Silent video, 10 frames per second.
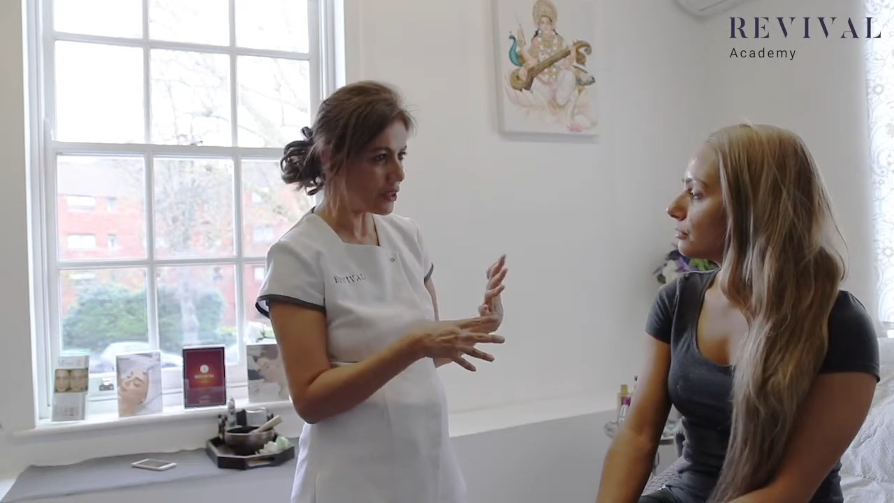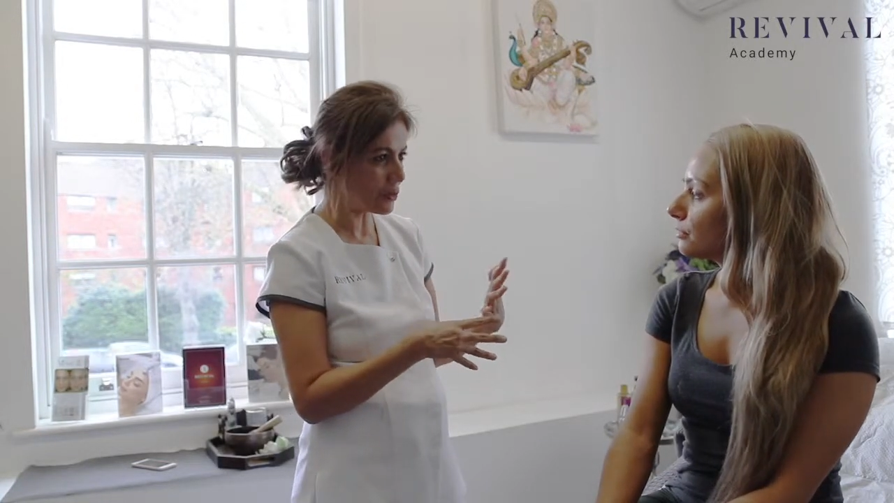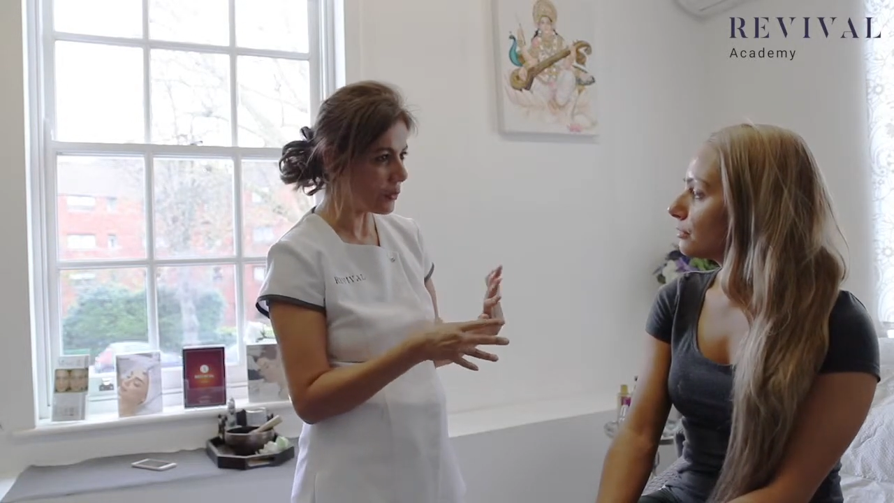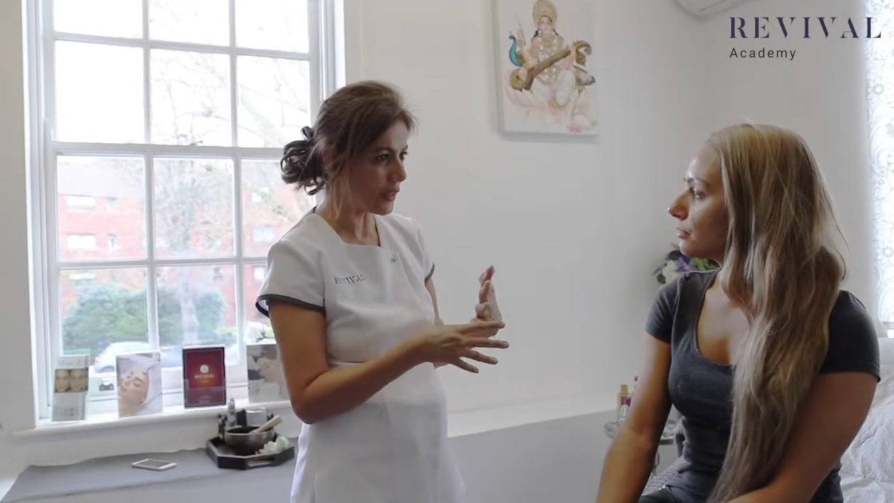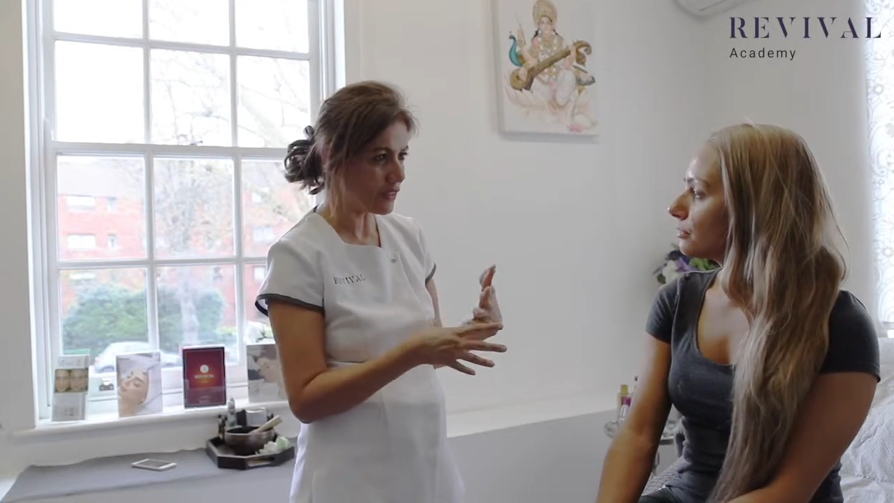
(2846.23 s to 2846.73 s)
to
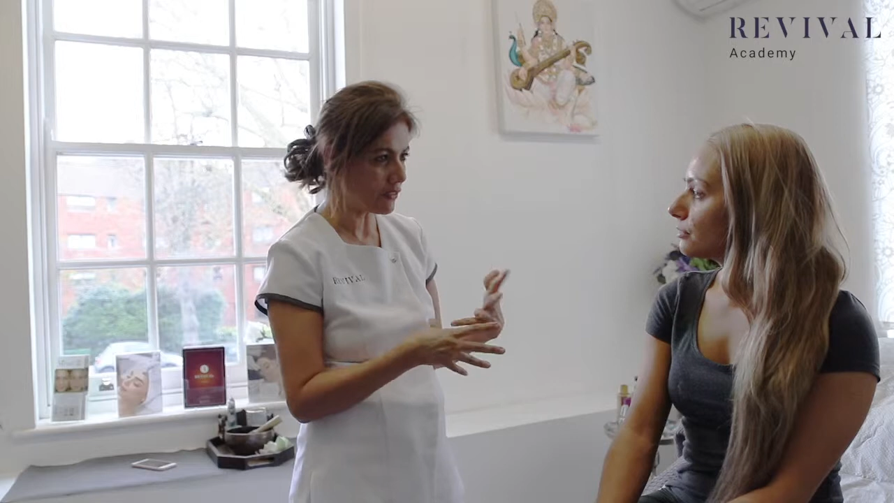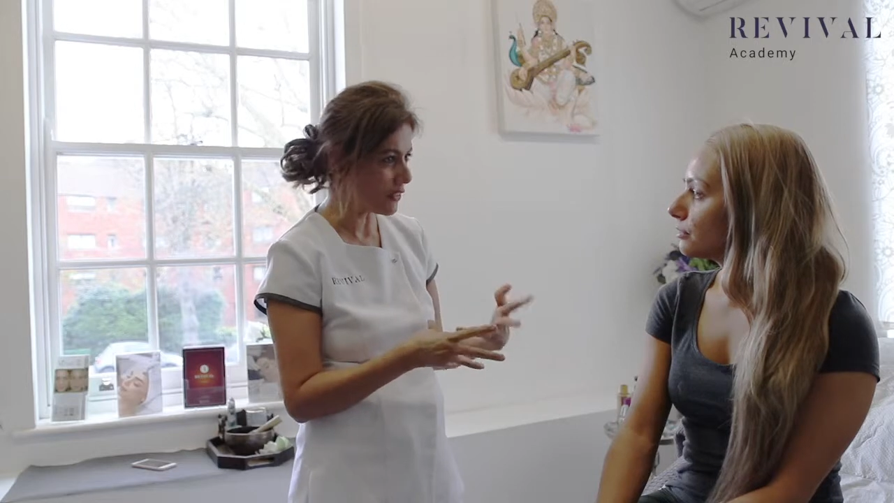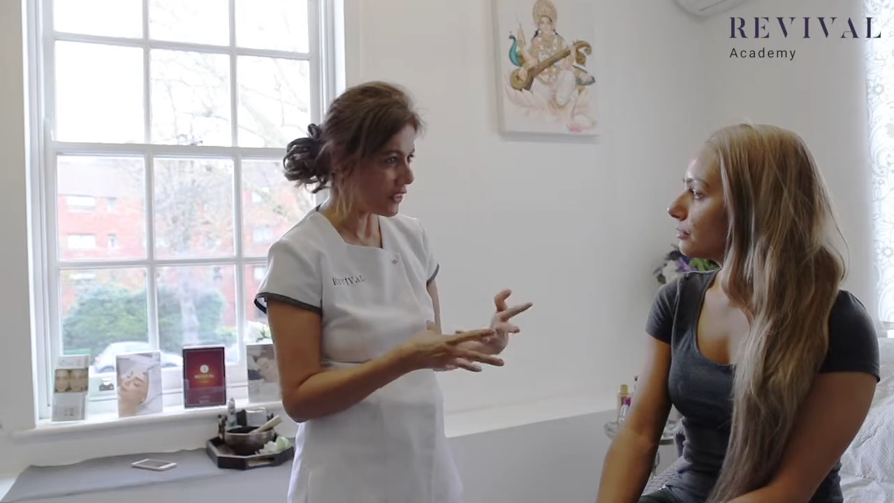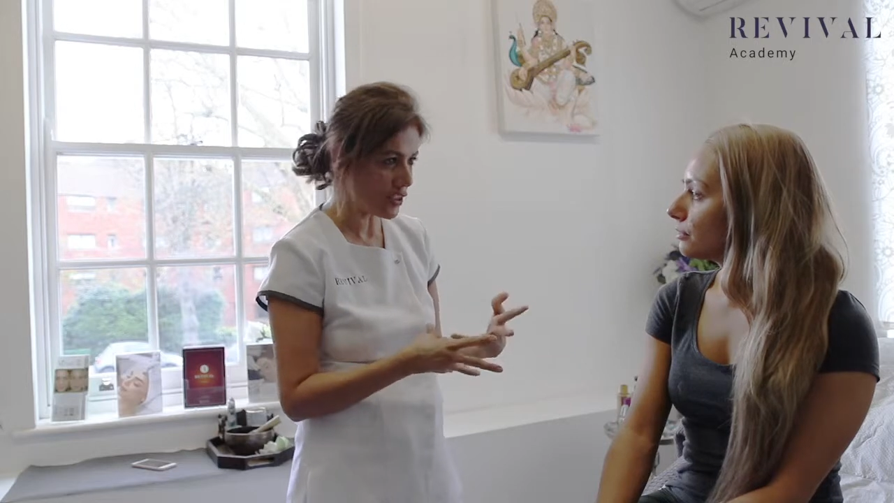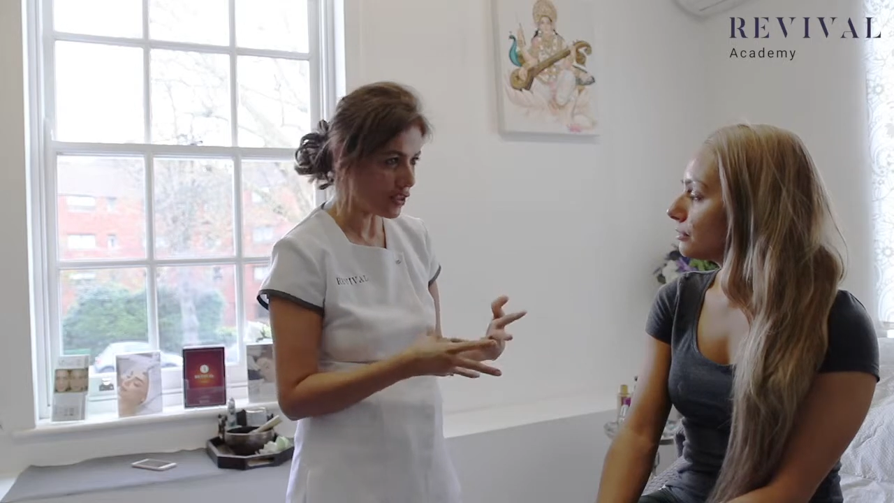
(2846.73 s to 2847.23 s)
put any
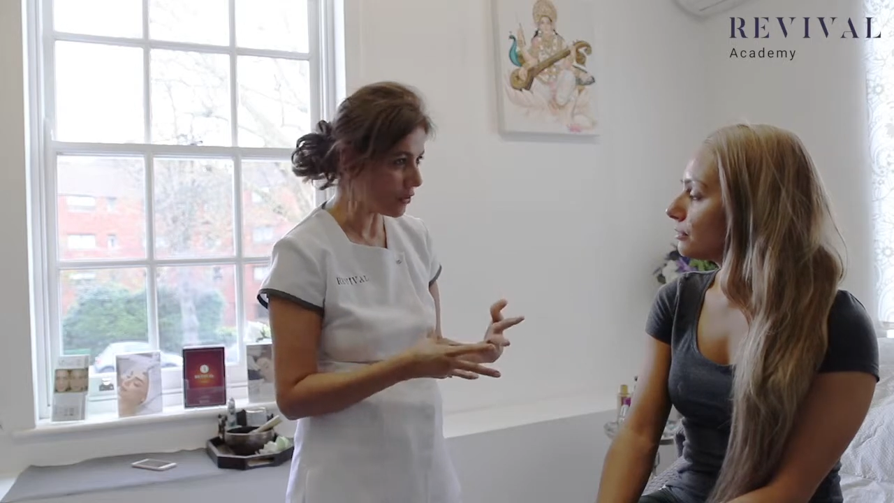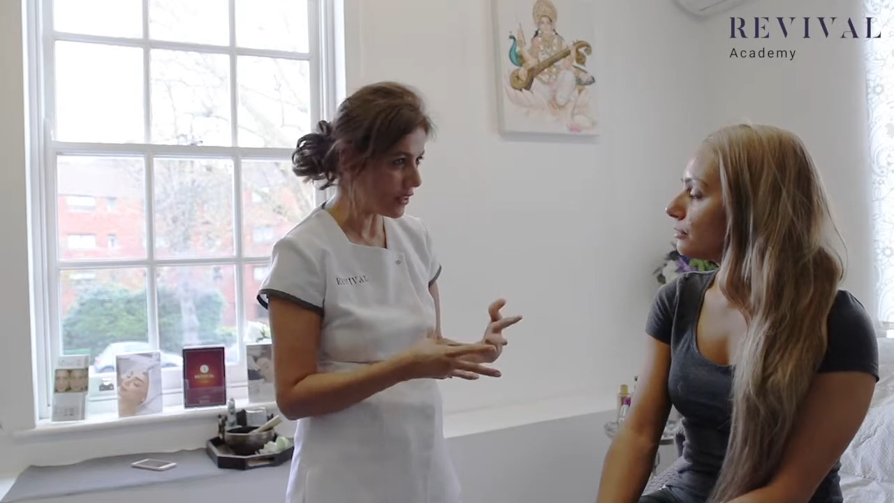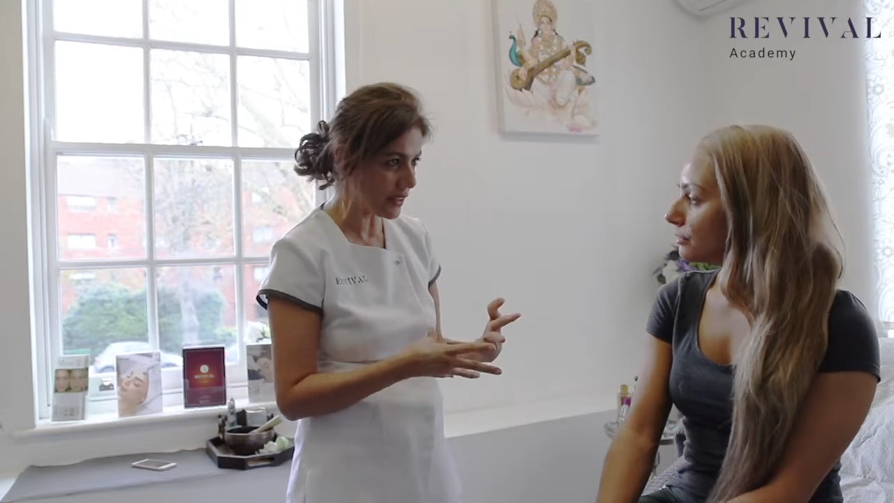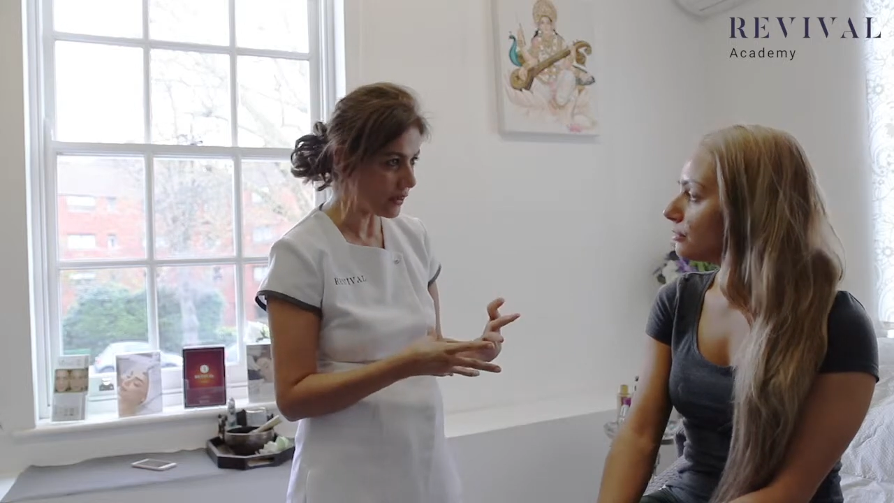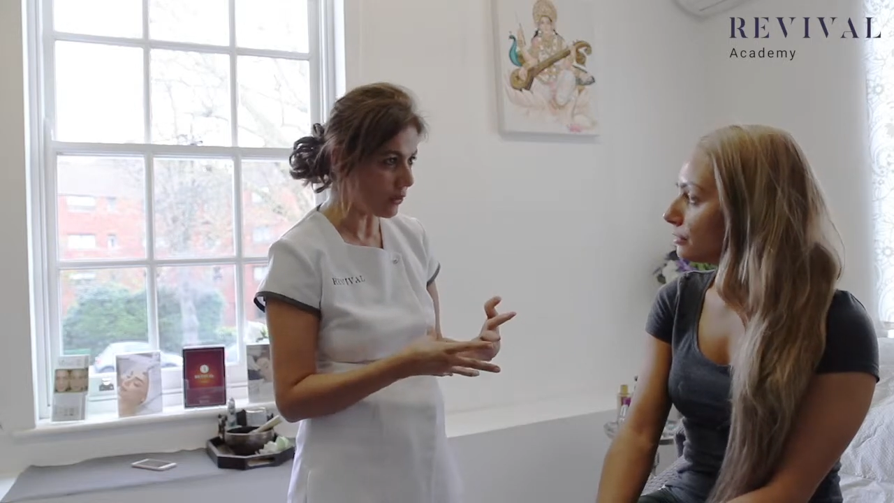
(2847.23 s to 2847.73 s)
foundation or
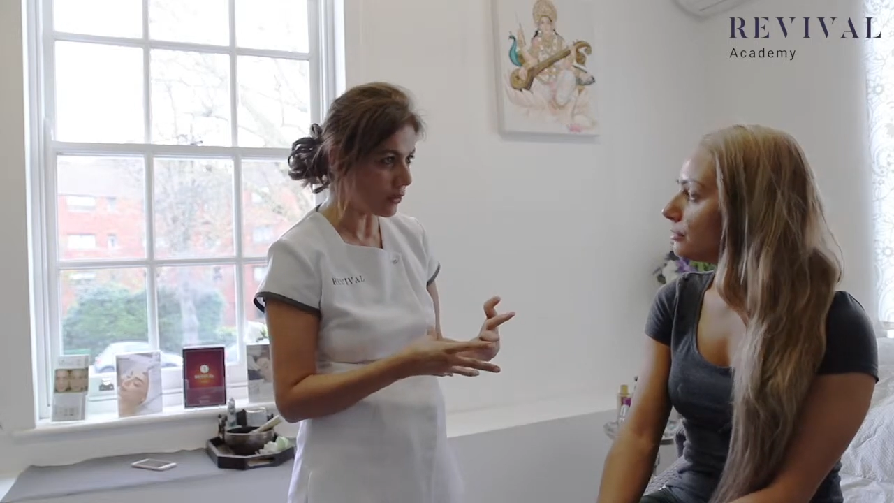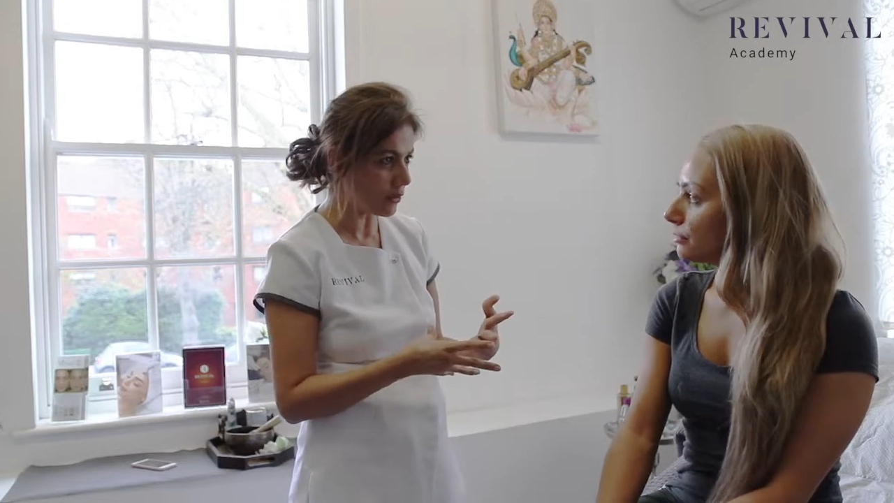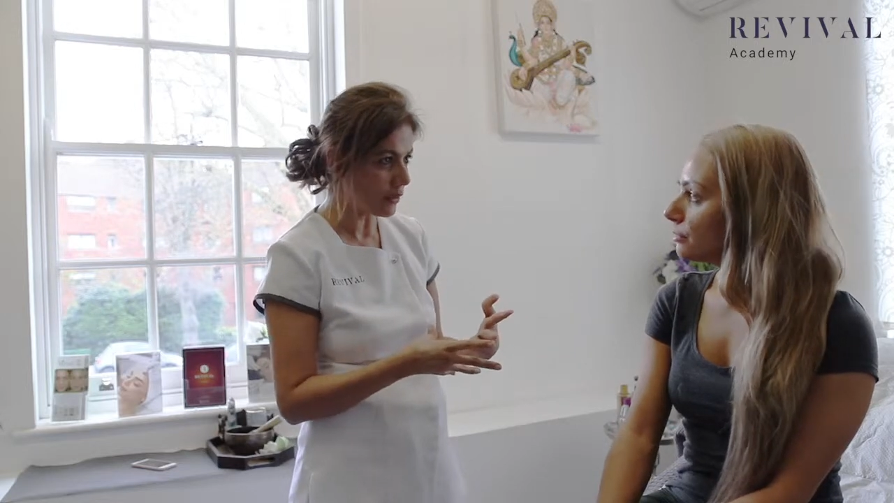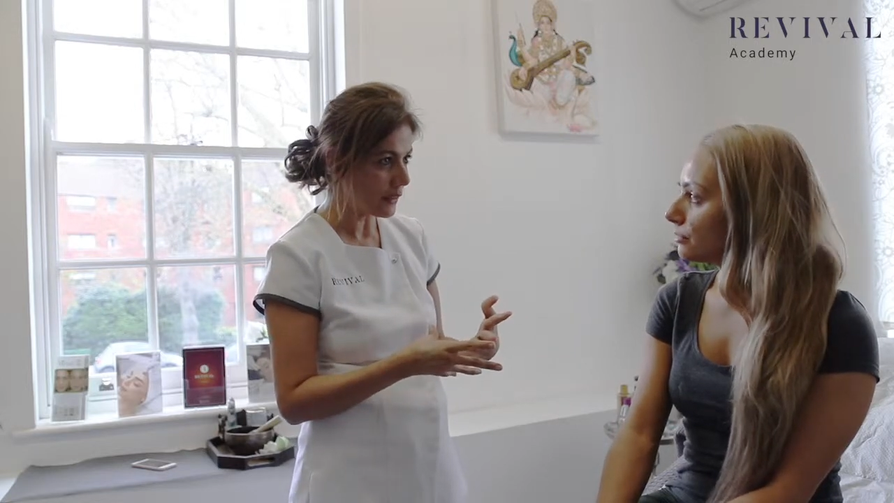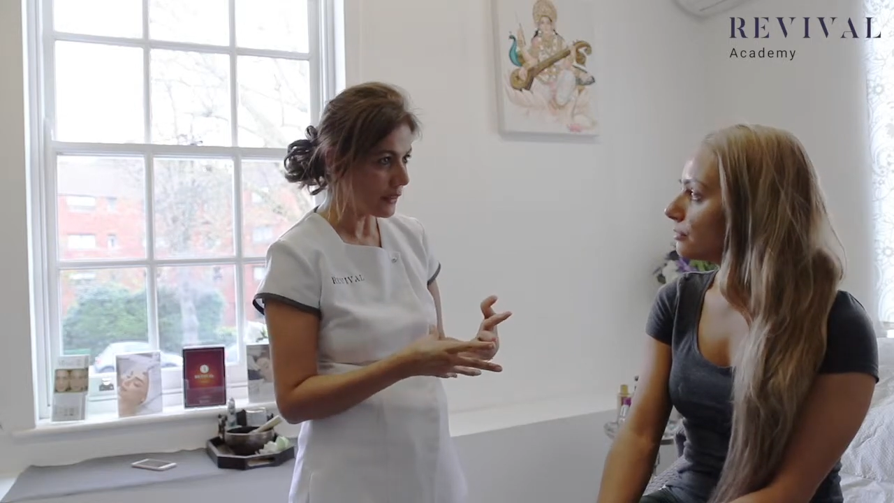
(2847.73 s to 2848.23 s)
anything on.